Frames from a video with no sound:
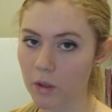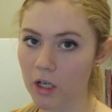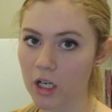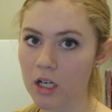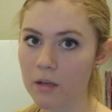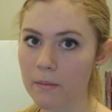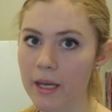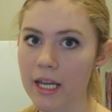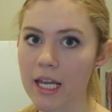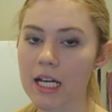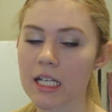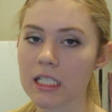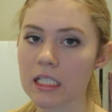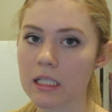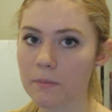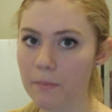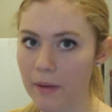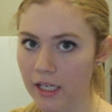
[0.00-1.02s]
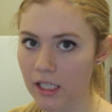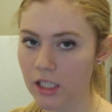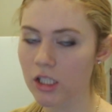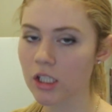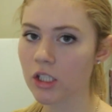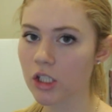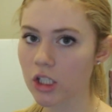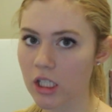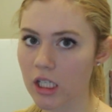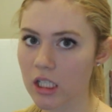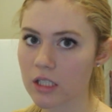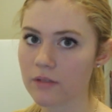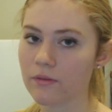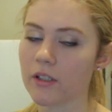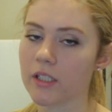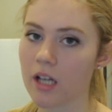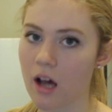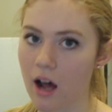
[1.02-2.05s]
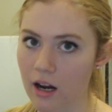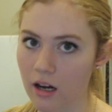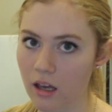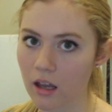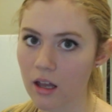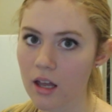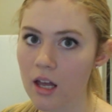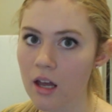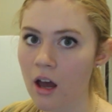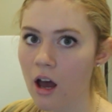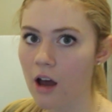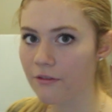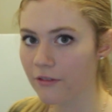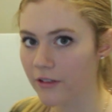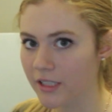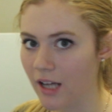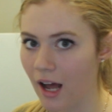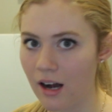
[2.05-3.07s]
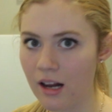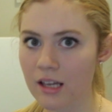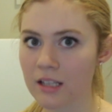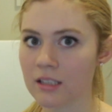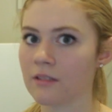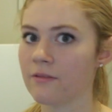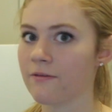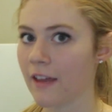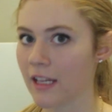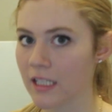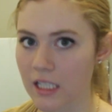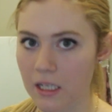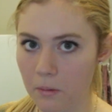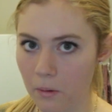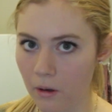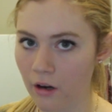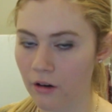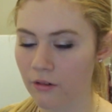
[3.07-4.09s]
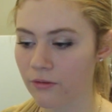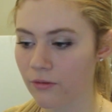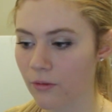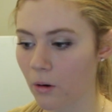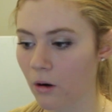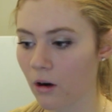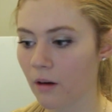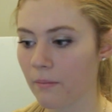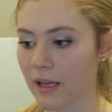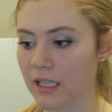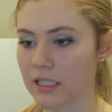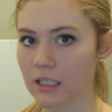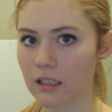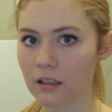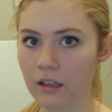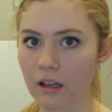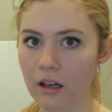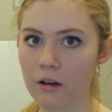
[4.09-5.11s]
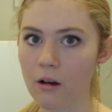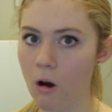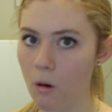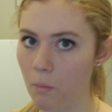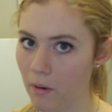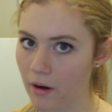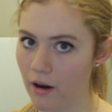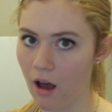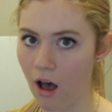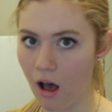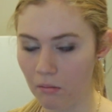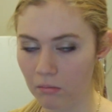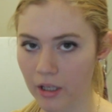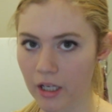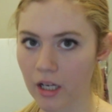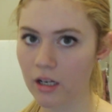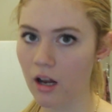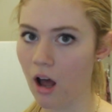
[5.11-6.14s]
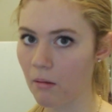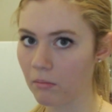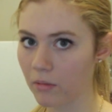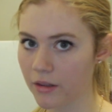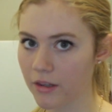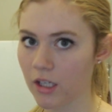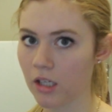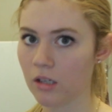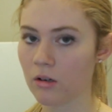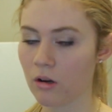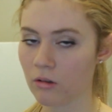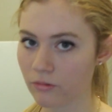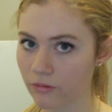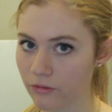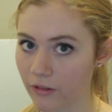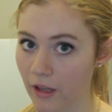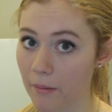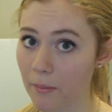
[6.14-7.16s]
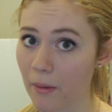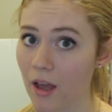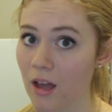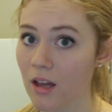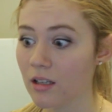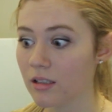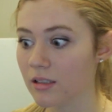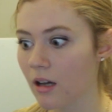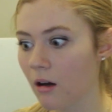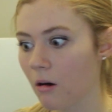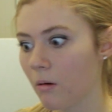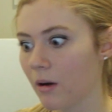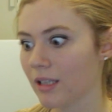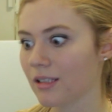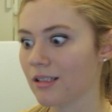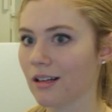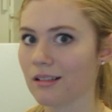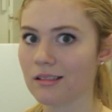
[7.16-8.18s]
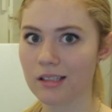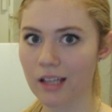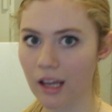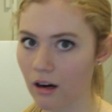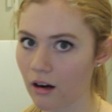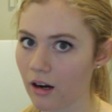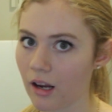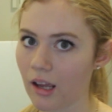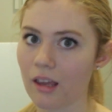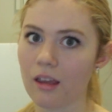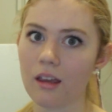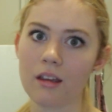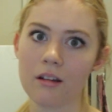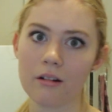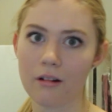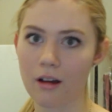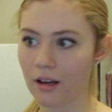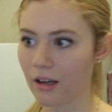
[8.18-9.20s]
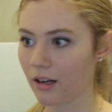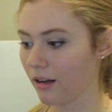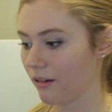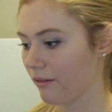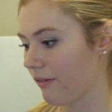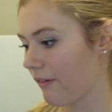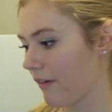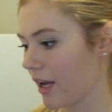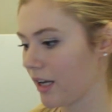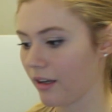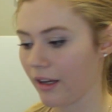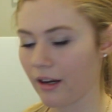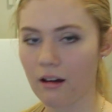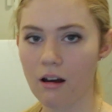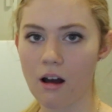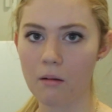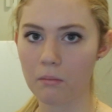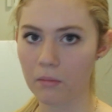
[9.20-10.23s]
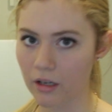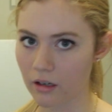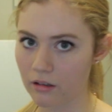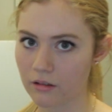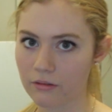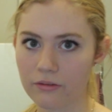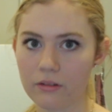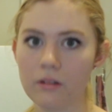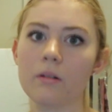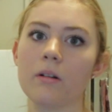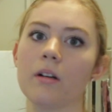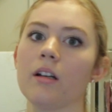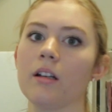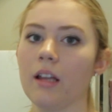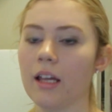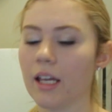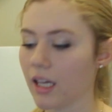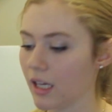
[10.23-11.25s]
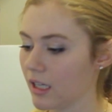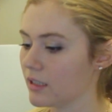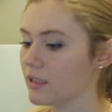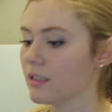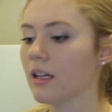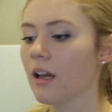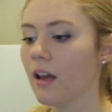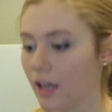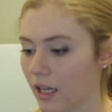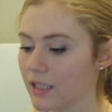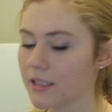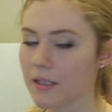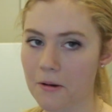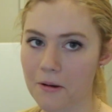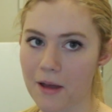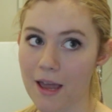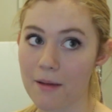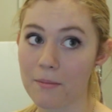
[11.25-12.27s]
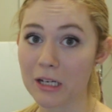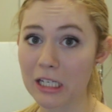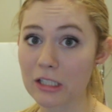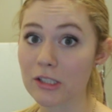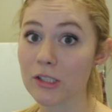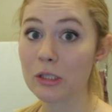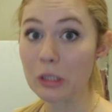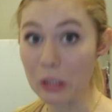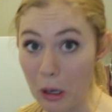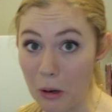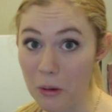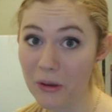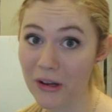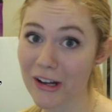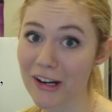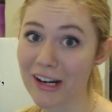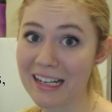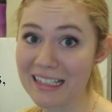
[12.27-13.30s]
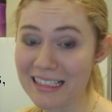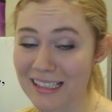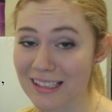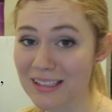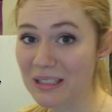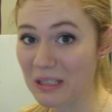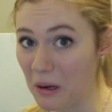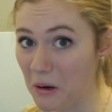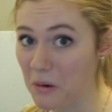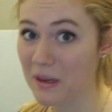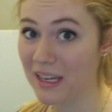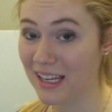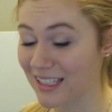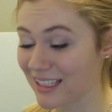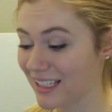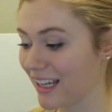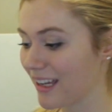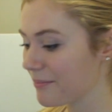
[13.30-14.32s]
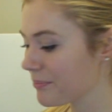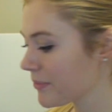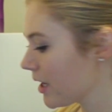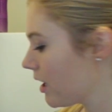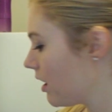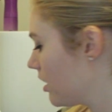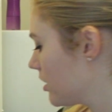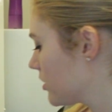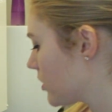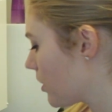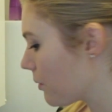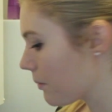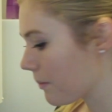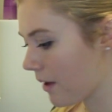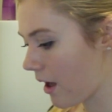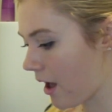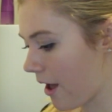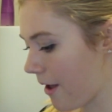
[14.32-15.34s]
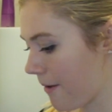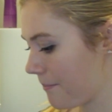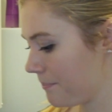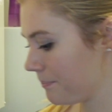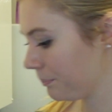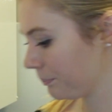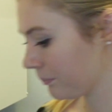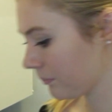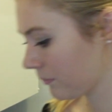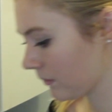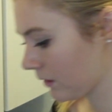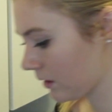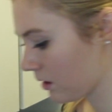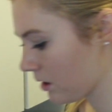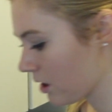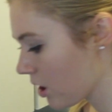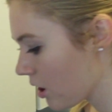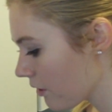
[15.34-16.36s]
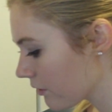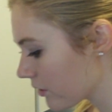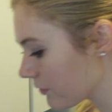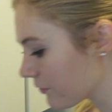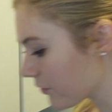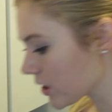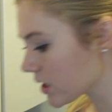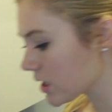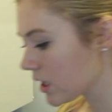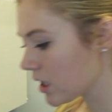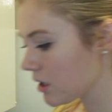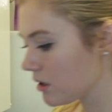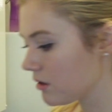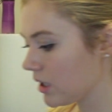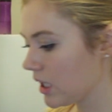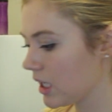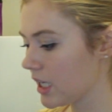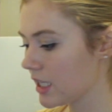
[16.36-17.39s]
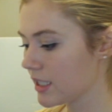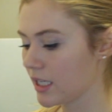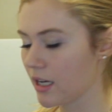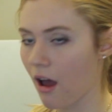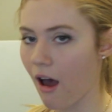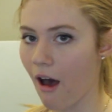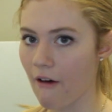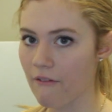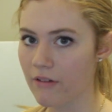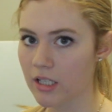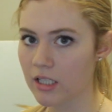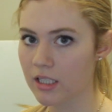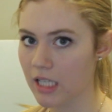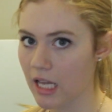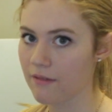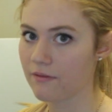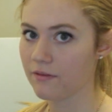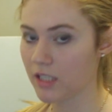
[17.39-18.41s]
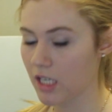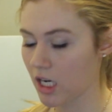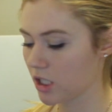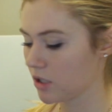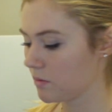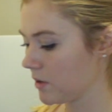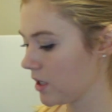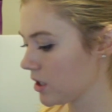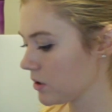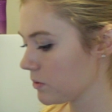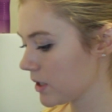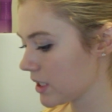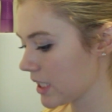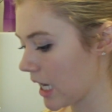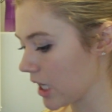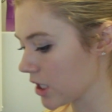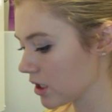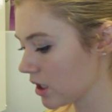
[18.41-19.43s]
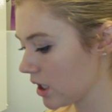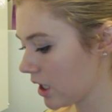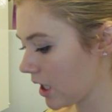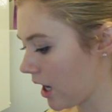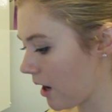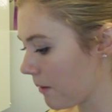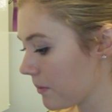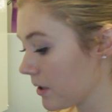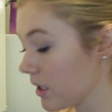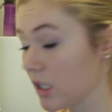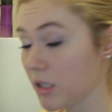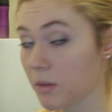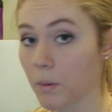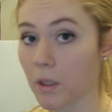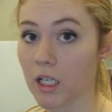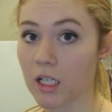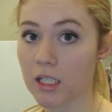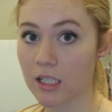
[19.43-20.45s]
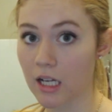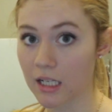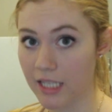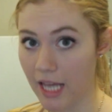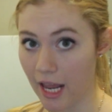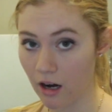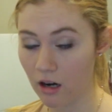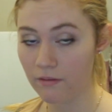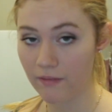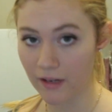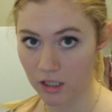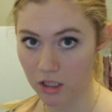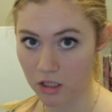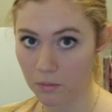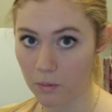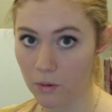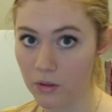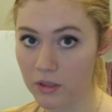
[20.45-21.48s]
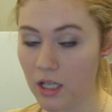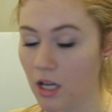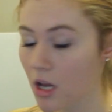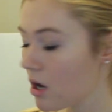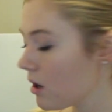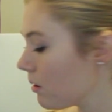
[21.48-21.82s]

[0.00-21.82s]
We're going to make a spinach and cheese frittata. A frittata is a fancy word for basically an open omelet, an omelet that you don't flip. So it's not scary. You're not going to find like omelet on the floor. Like it's okay, but it's so good and it's so easy. So the first thing that you need is an oven-safe dish, because what's actually going to happen is we're going to saute our vegetables.